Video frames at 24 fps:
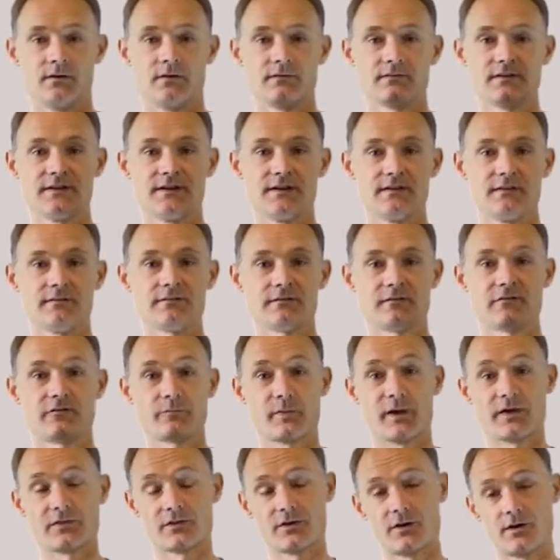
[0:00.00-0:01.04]
So now let's
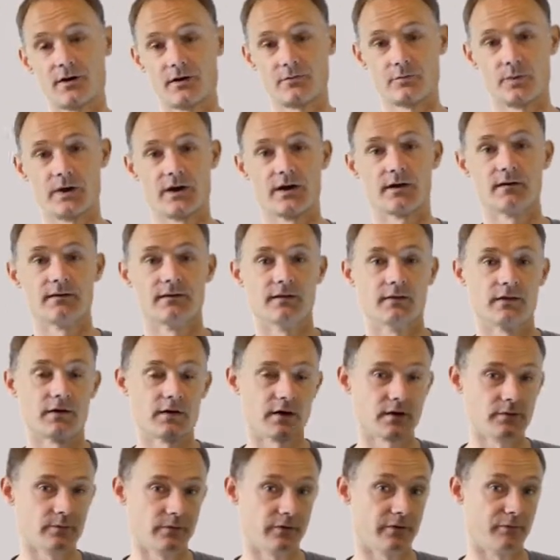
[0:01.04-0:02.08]
inspect the hardware. Now the
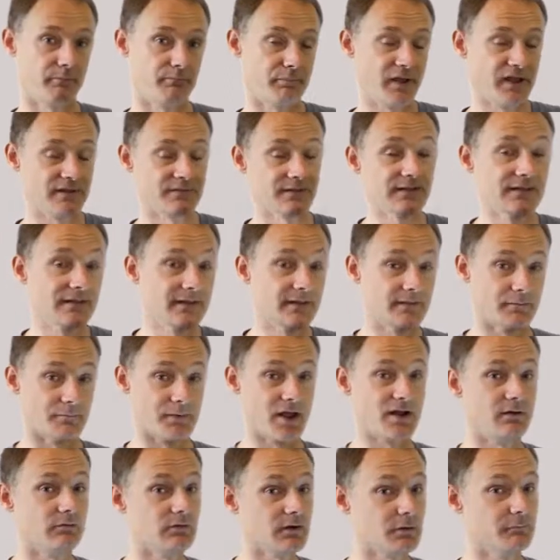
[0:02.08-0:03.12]
hardware, basically the
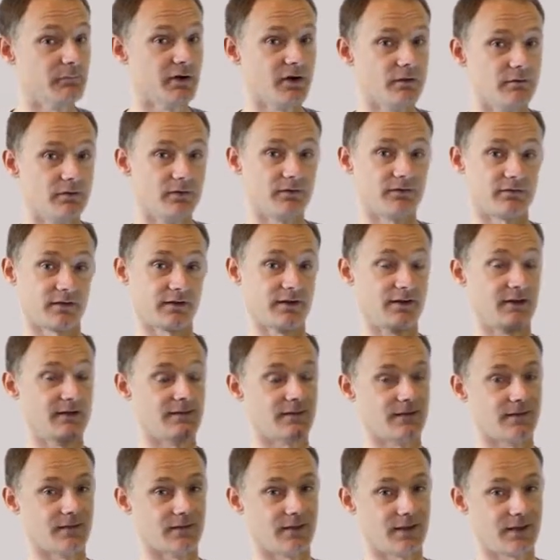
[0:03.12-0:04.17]
metal components and
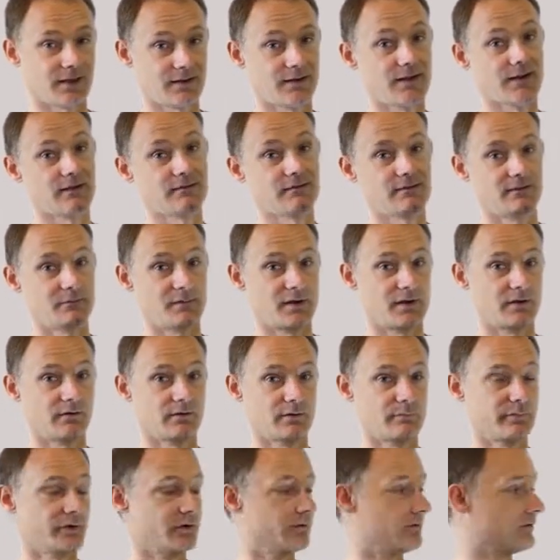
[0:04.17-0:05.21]
anything that connects the metal
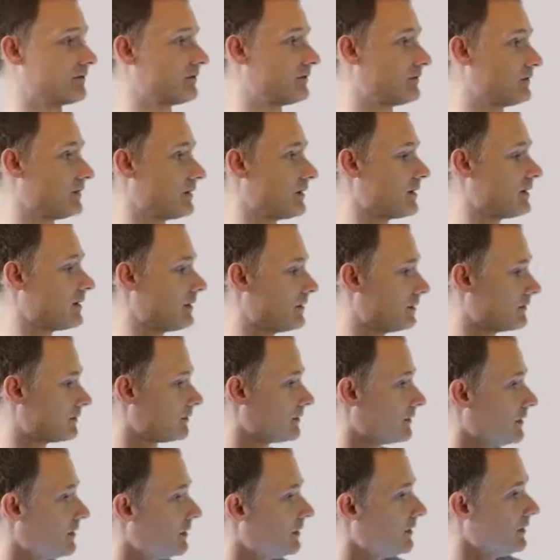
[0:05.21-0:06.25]
components to the
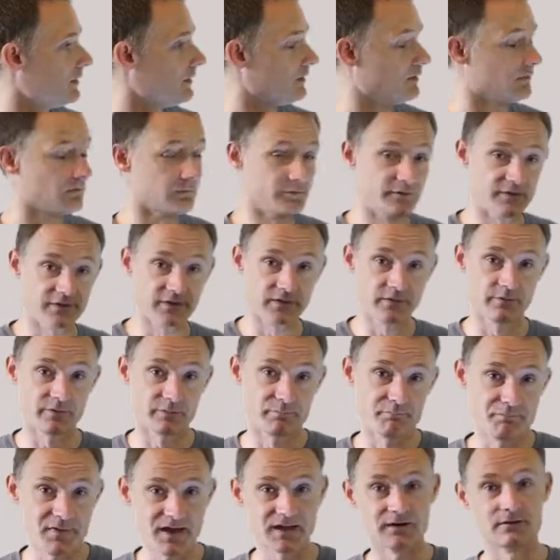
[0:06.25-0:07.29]
harness. So when you're dealing
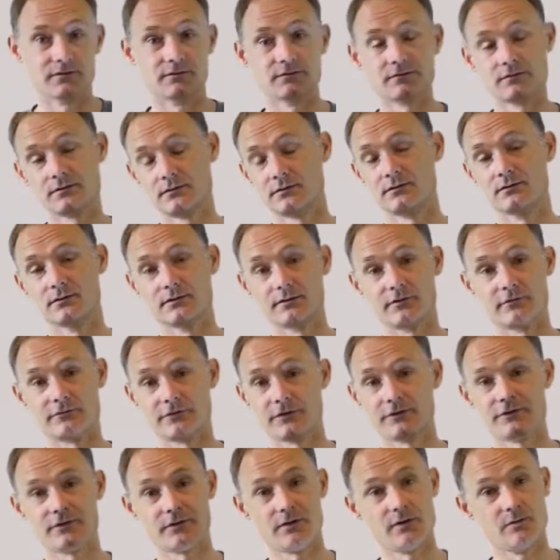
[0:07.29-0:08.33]
with metal, the
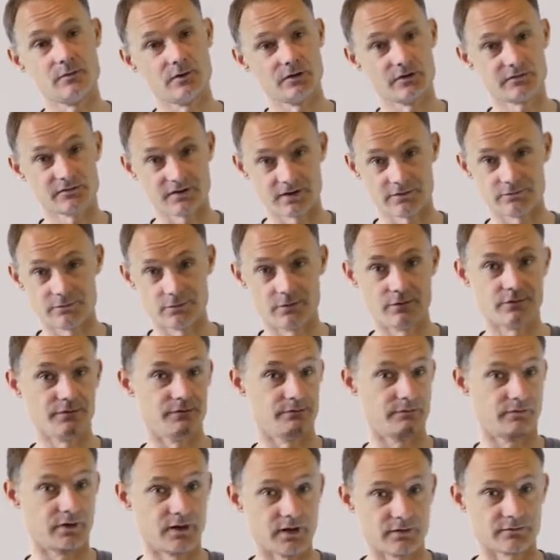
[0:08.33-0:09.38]
first thing you want to check for is
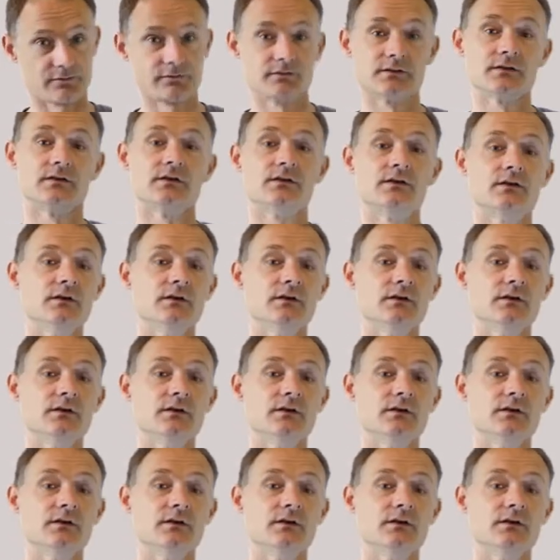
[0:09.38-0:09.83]
rust.